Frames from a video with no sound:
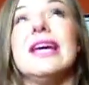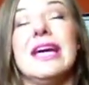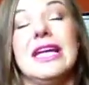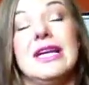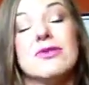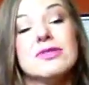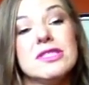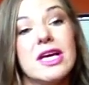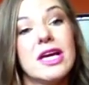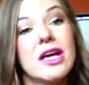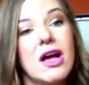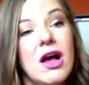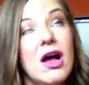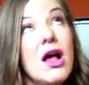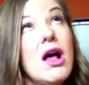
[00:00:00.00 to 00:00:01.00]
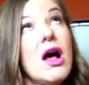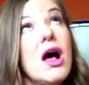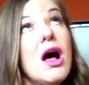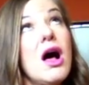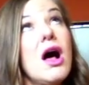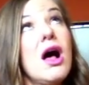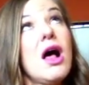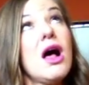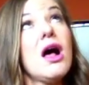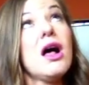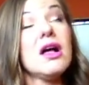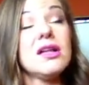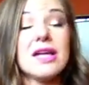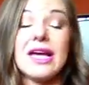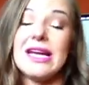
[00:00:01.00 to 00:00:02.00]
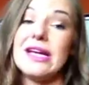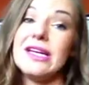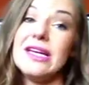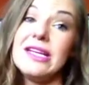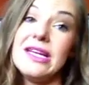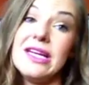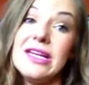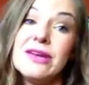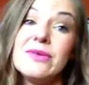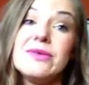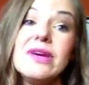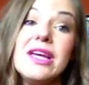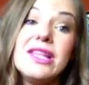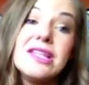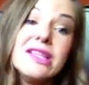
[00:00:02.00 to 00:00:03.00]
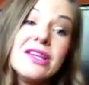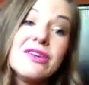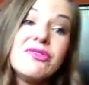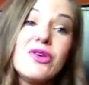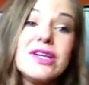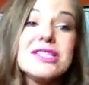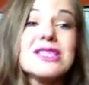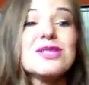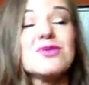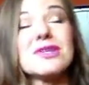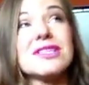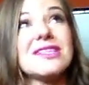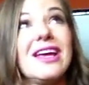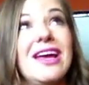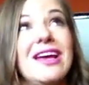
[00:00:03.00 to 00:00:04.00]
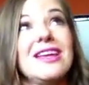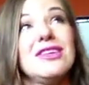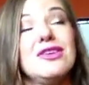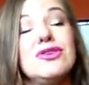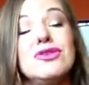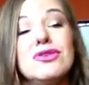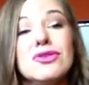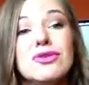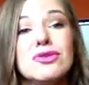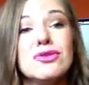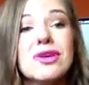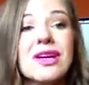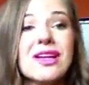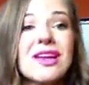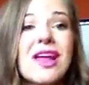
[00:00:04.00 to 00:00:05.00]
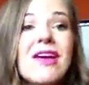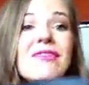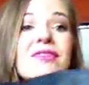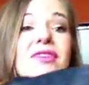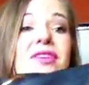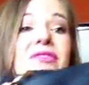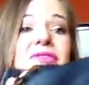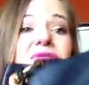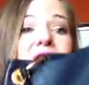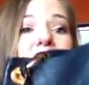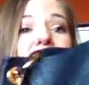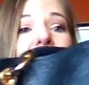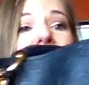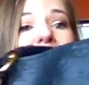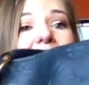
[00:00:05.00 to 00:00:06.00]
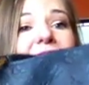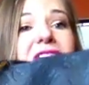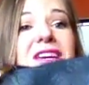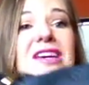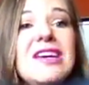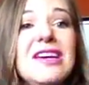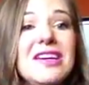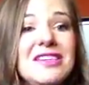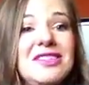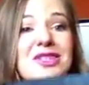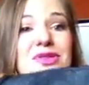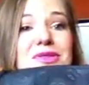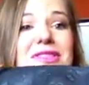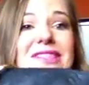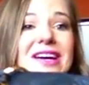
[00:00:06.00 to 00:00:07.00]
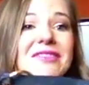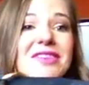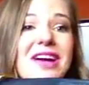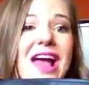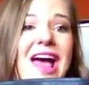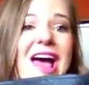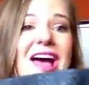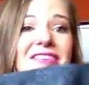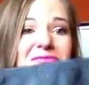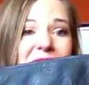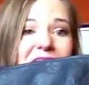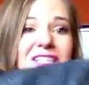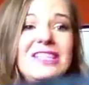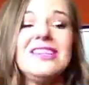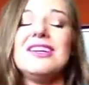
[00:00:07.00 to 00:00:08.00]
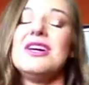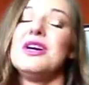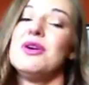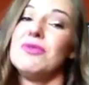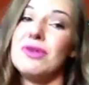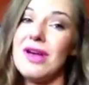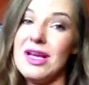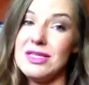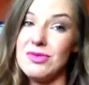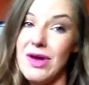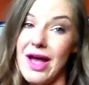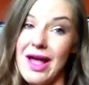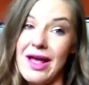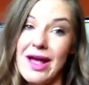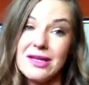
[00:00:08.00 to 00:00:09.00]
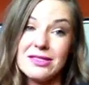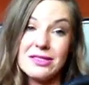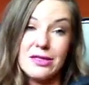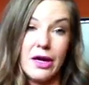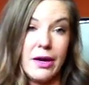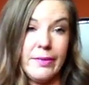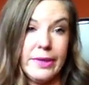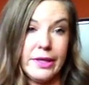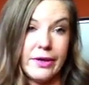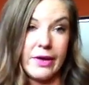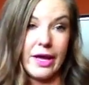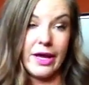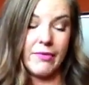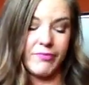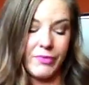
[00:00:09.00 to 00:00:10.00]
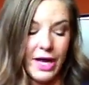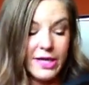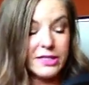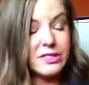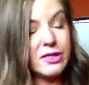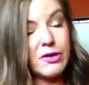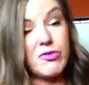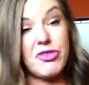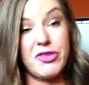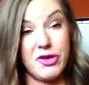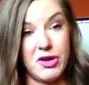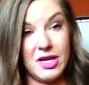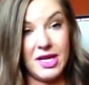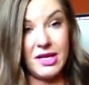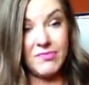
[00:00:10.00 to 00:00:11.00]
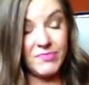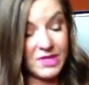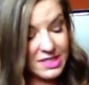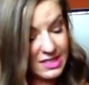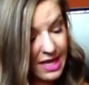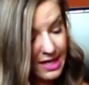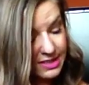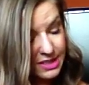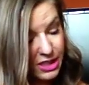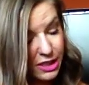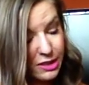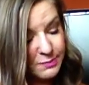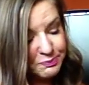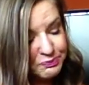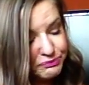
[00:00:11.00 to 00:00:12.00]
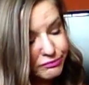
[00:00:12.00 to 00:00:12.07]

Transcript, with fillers: and it was like oh and and and, it, and the little voices were saying you can never afford me you will never have me well guess what i got determined okay i just turned 30 this last year